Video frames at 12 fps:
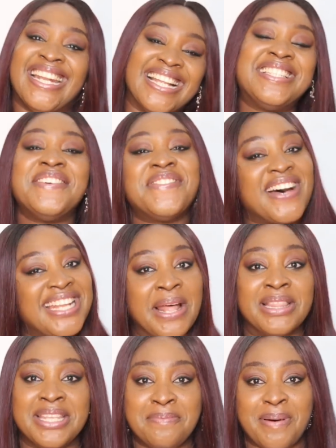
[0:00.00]

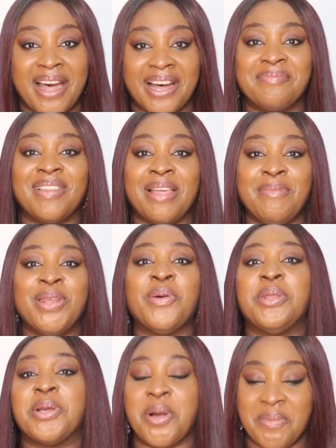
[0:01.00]
Nandipha, let me know
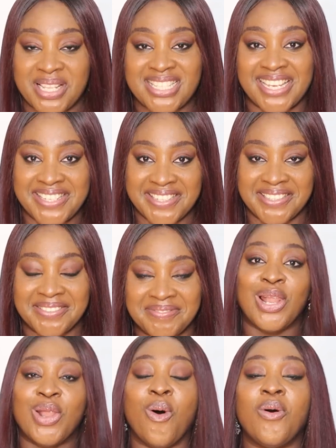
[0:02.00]
in the comment section,
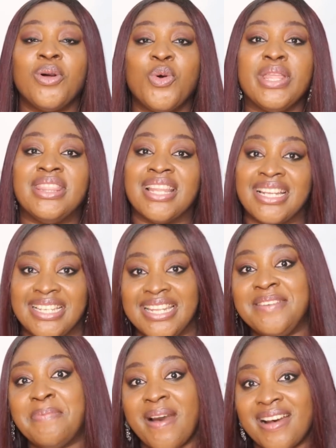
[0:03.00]
along with
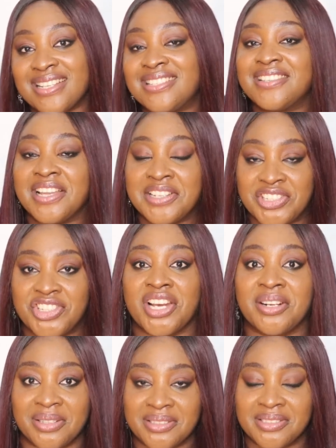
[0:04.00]
Nandipha's
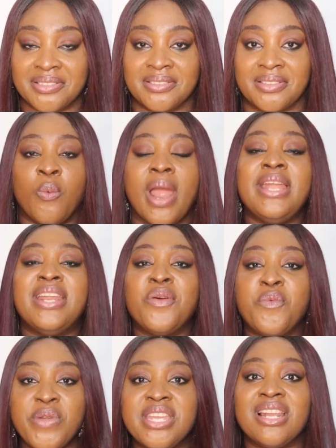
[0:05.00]
child. When they
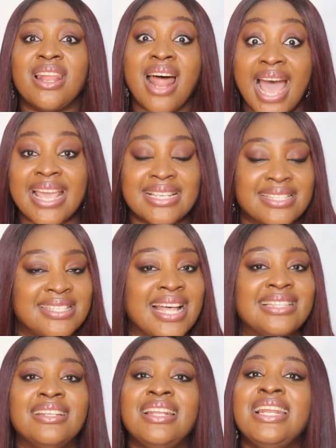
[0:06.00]
realized
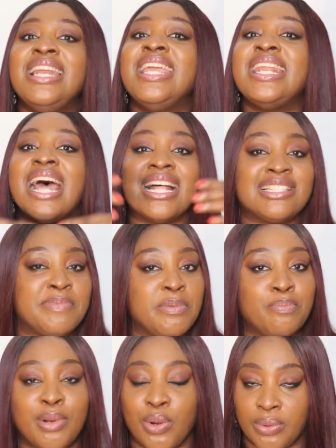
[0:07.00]
that the lead has
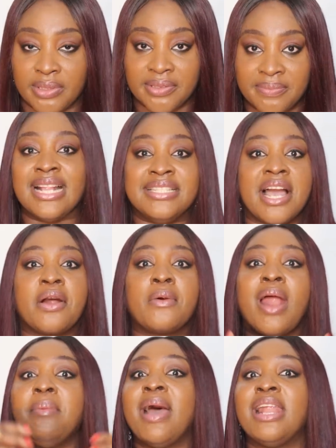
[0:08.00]
been blown and their
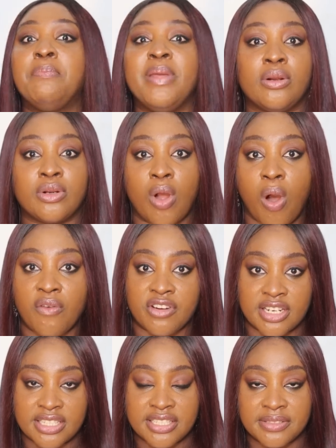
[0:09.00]
crime had been
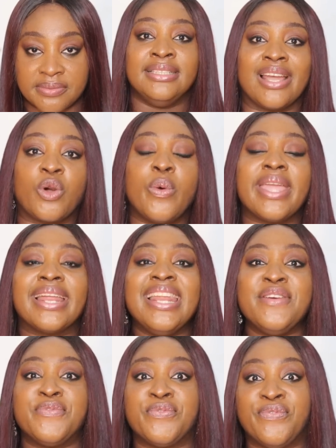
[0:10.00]
uncovered, they
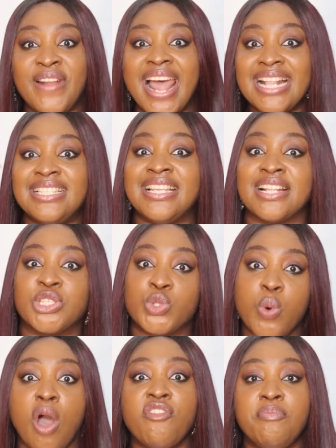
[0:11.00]
quickly fled their
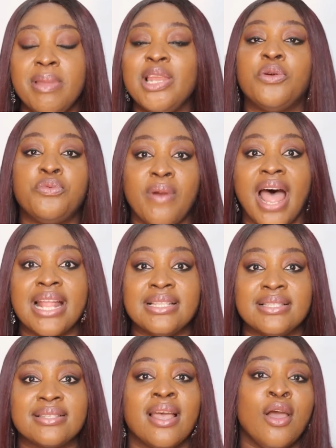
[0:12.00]
12 million
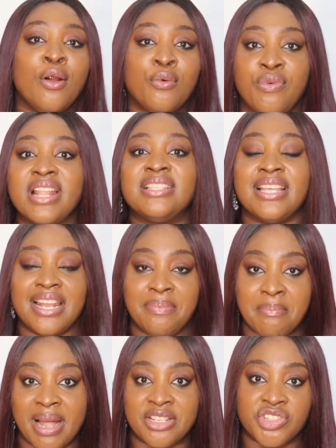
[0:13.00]
rand
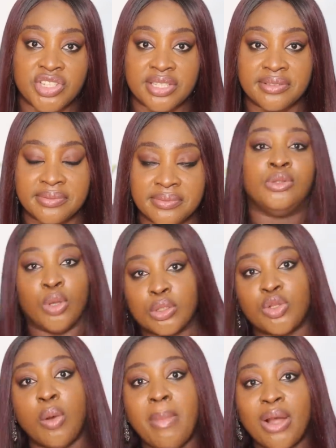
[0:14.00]
rented mansion.
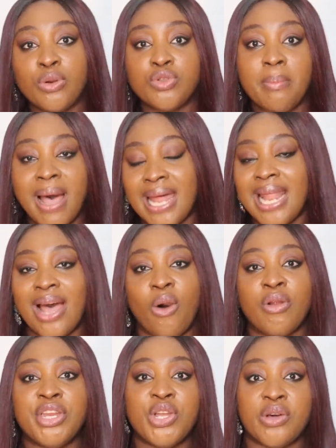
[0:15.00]
Dr.
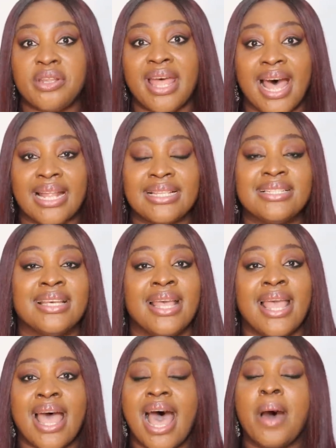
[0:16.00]
Magudumana, on the other hand,
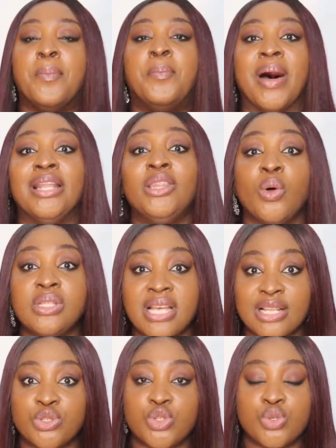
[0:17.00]
abandoned
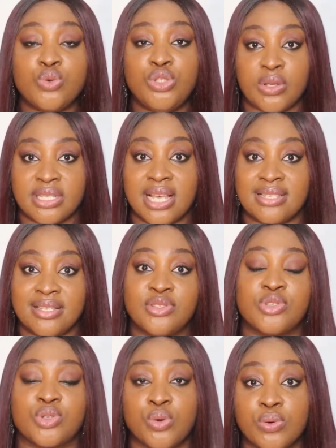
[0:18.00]
her two daughters in
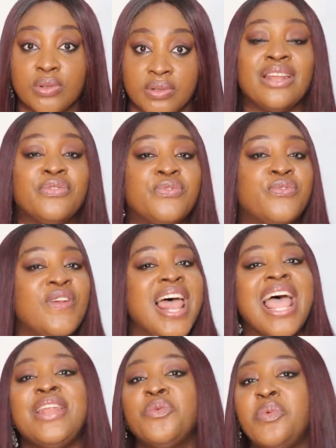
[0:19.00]
school and
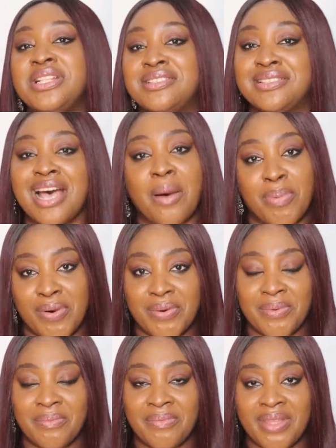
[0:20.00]
fled with
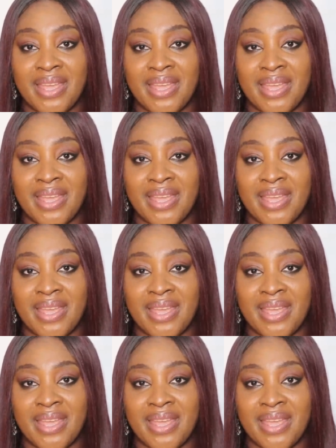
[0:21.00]
Thabo